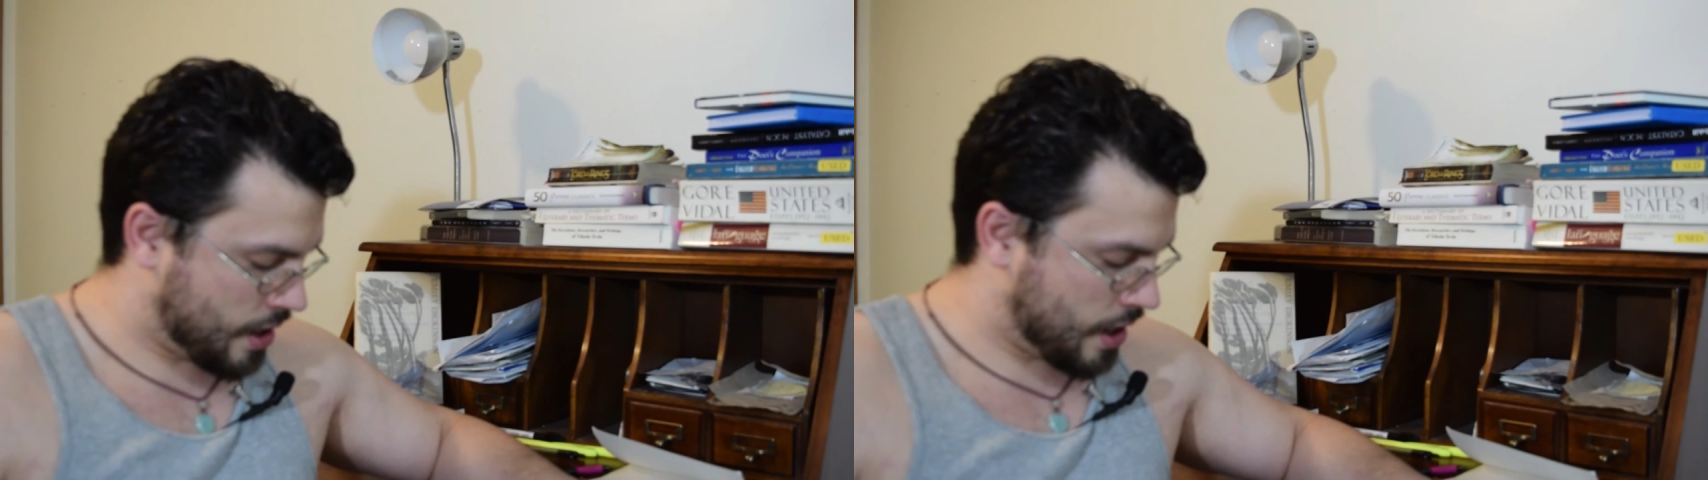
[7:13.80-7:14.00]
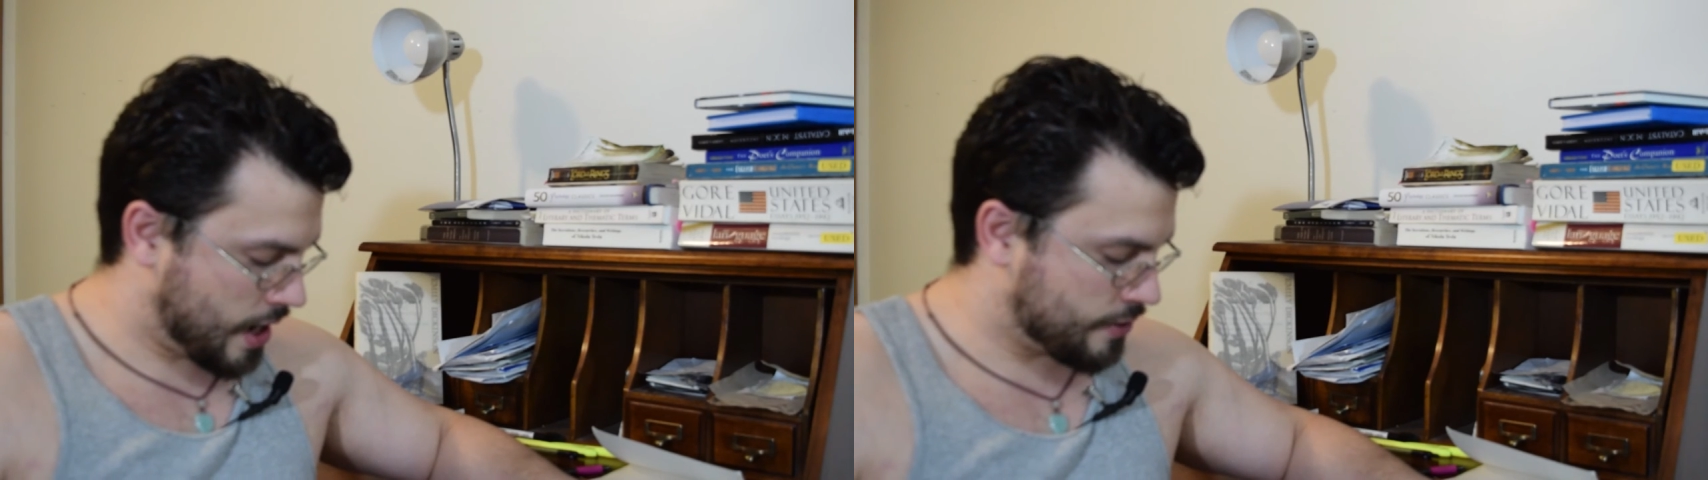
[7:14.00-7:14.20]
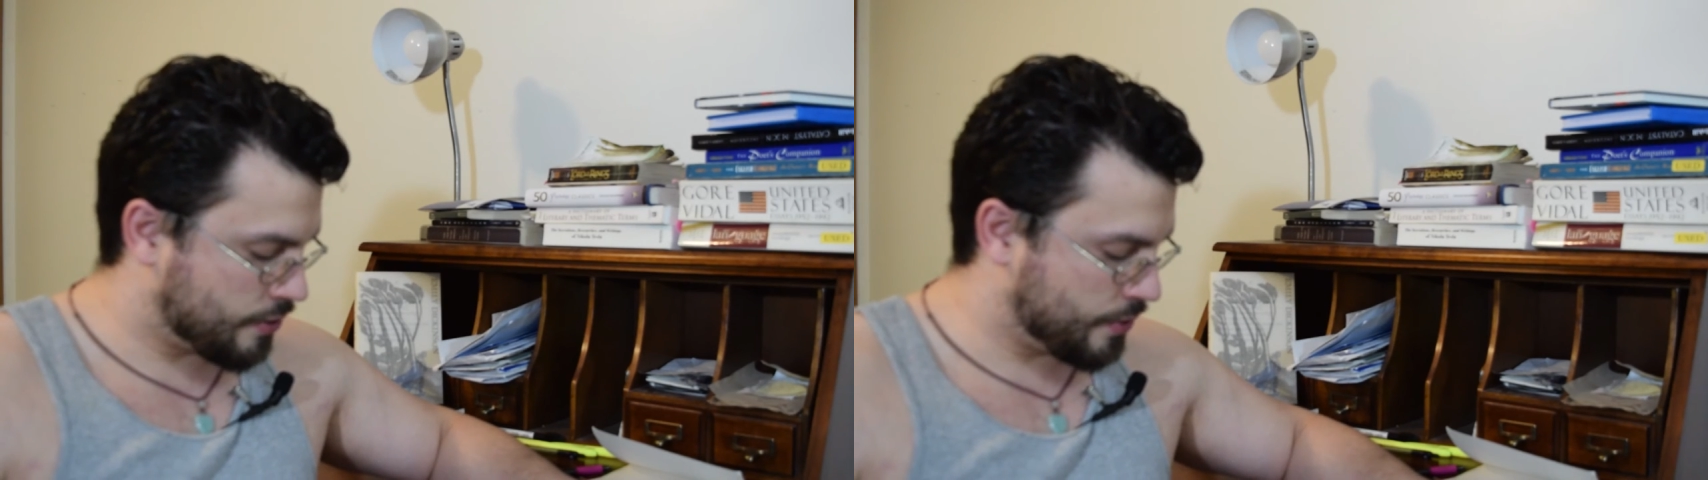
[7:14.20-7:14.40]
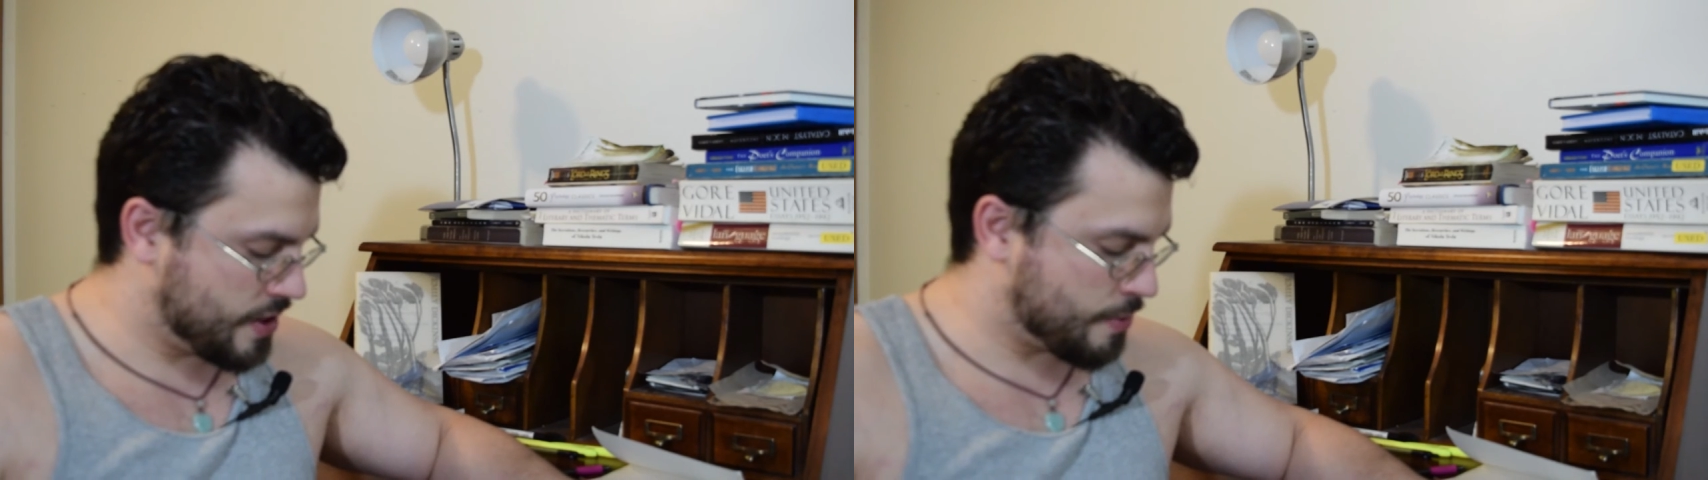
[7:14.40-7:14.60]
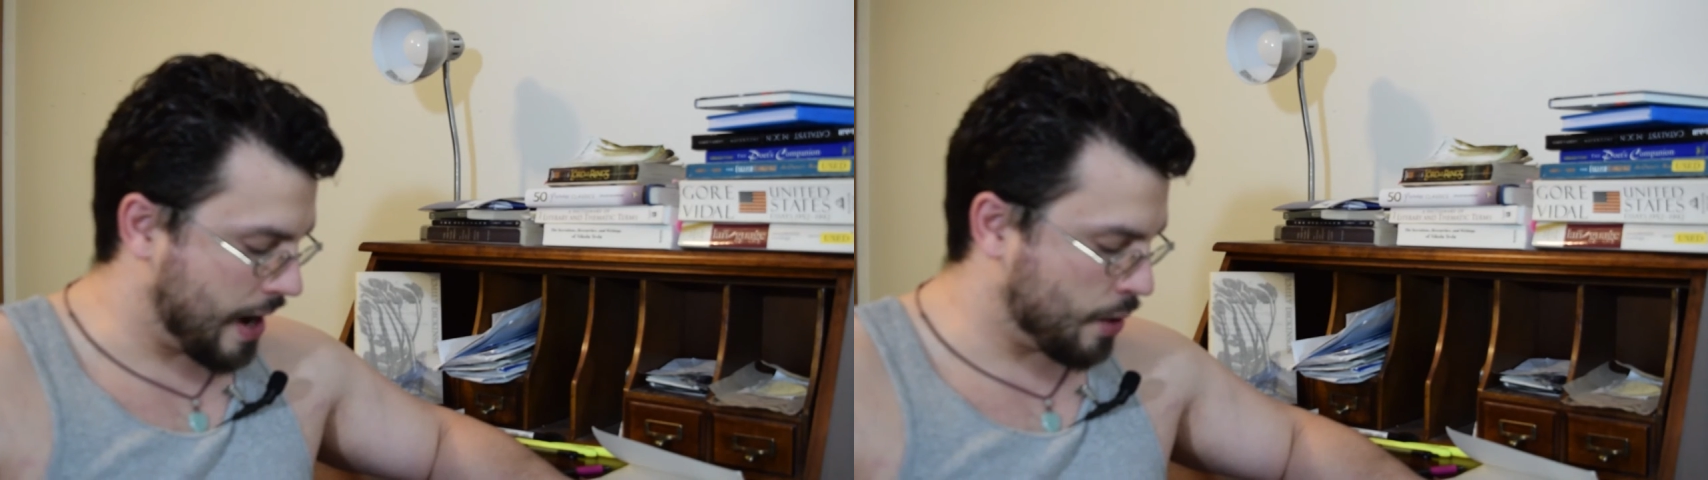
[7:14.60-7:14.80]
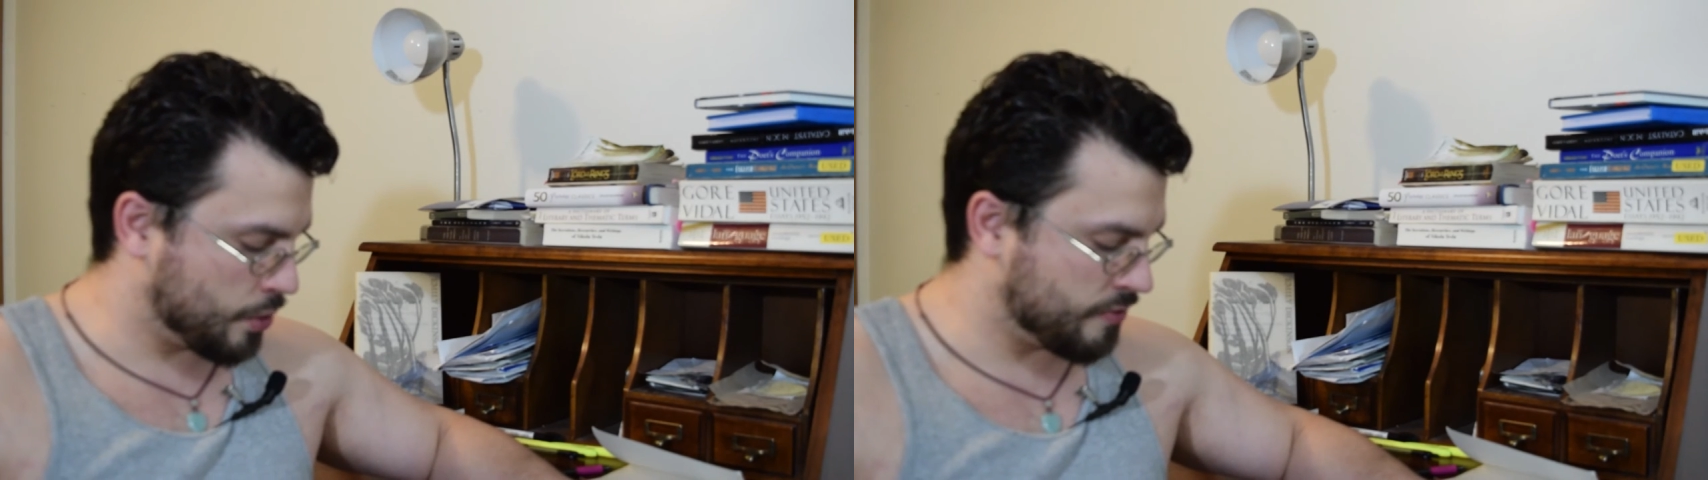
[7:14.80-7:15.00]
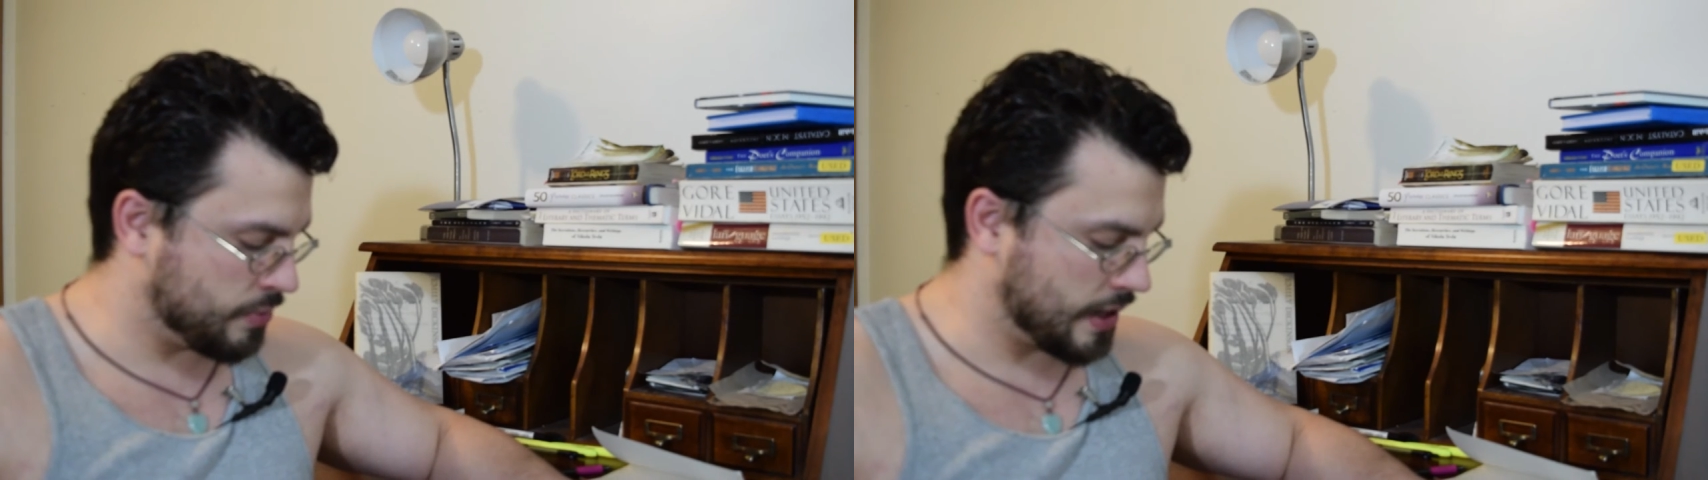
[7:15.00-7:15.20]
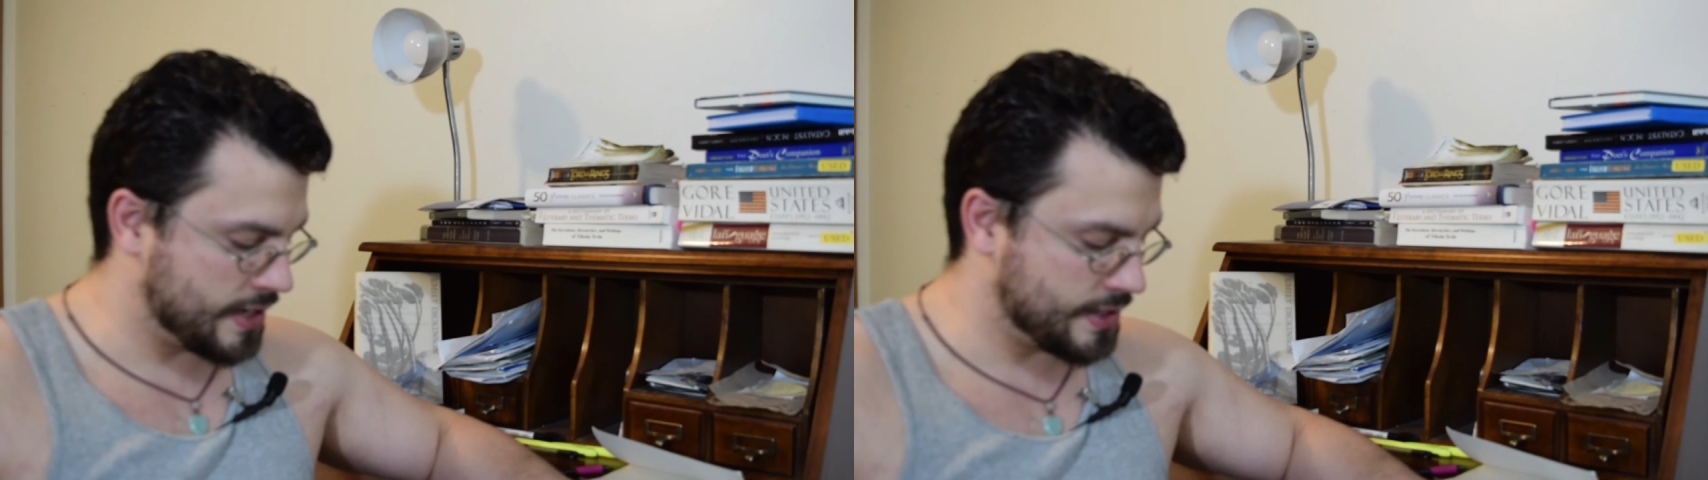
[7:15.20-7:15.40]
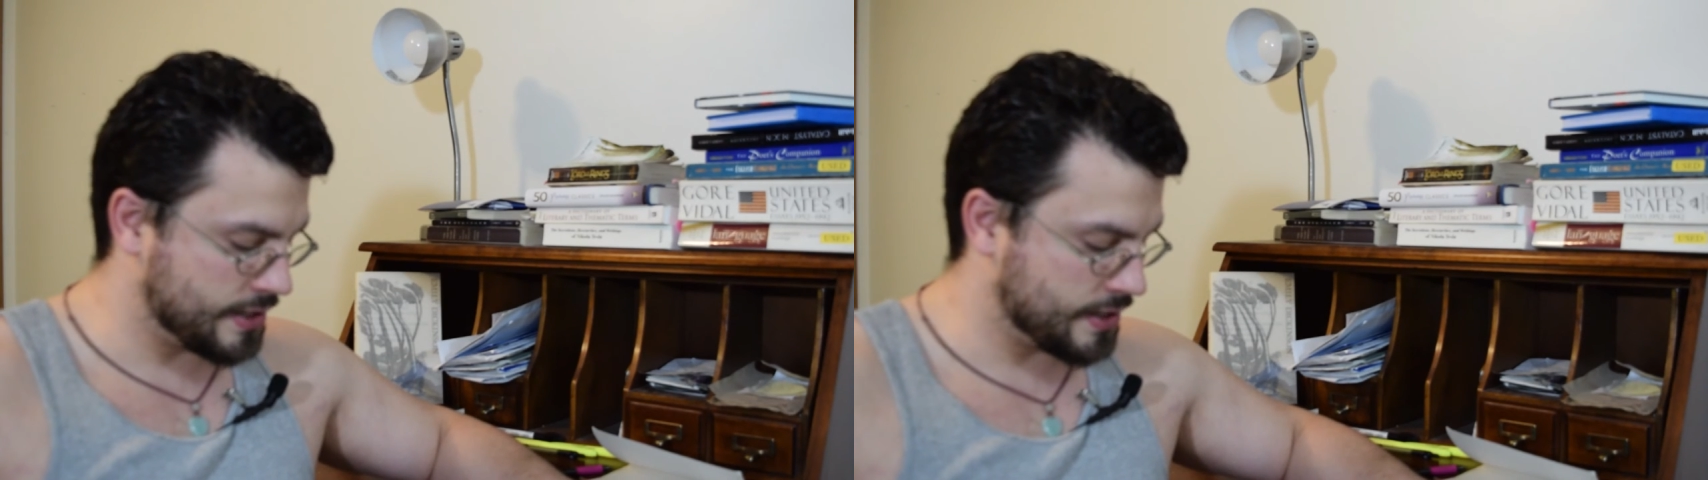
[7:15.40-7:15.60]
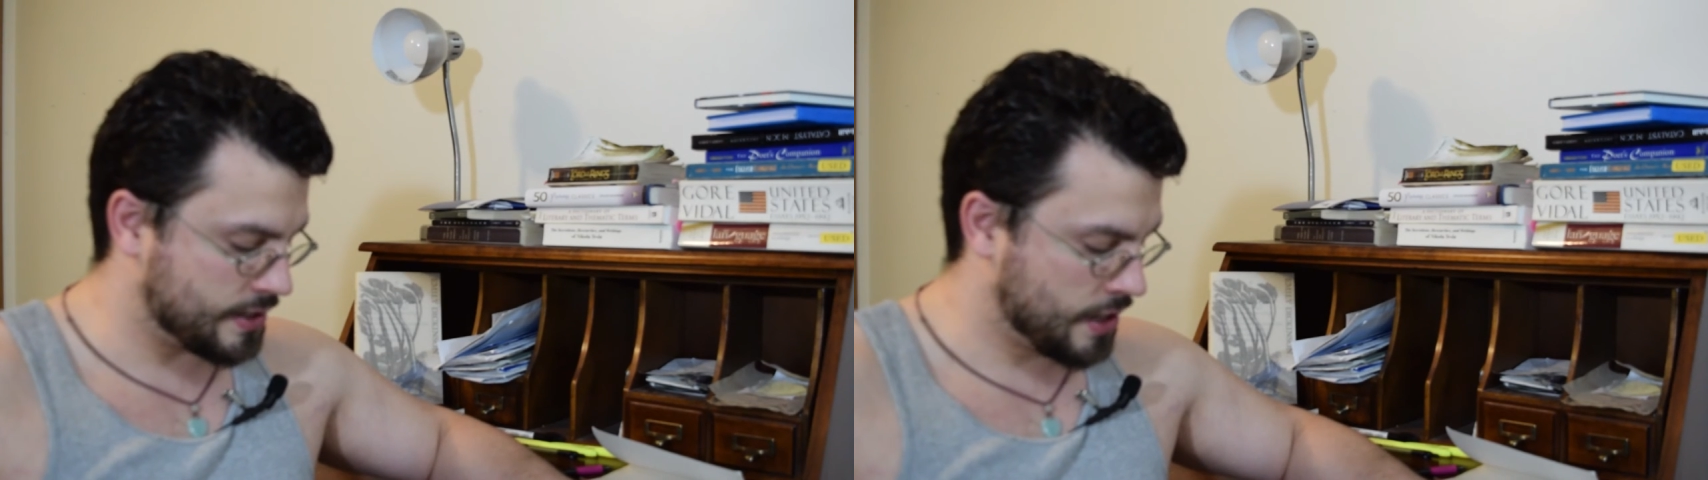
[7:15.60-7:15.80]
And three, the power of
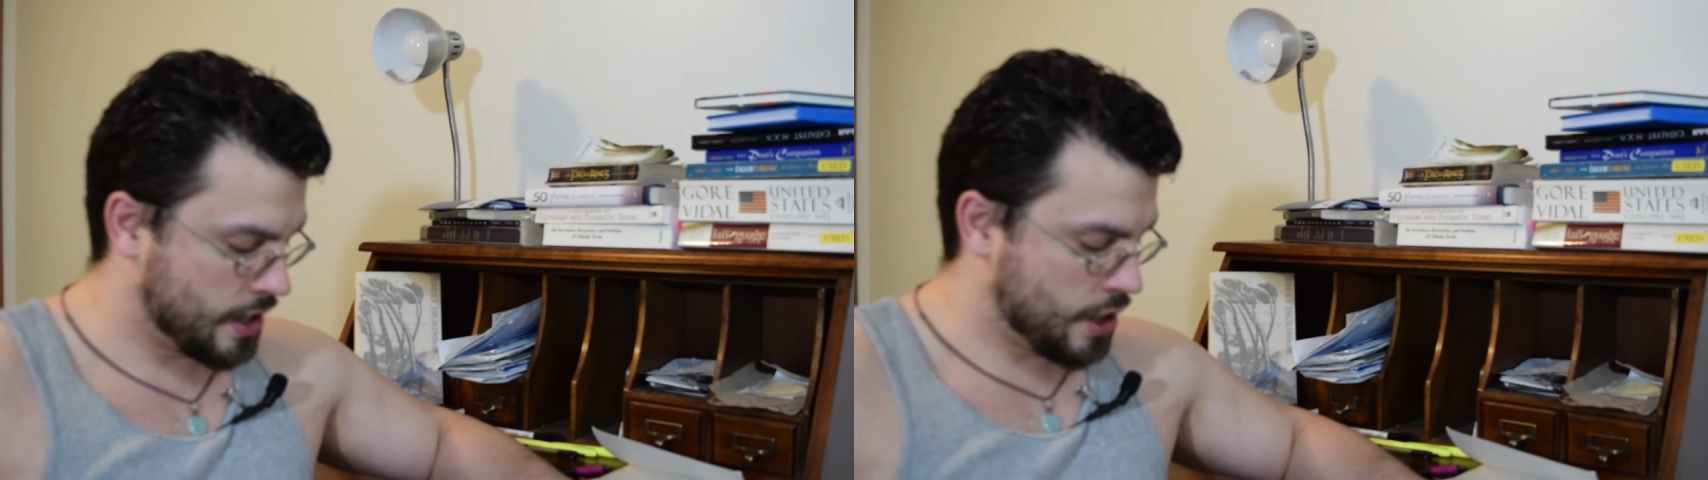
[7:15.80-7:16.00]
places.